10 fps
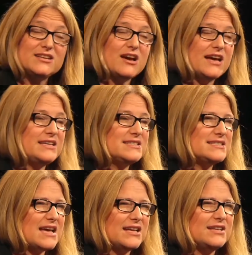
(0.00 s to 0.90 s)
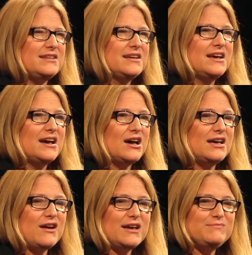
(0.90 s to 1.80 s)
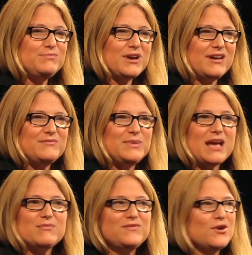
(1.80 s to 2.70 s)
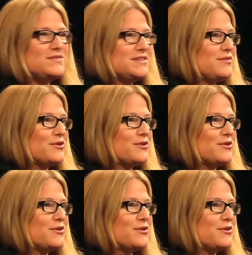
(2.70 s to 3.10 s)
that I started. I kind of became involved in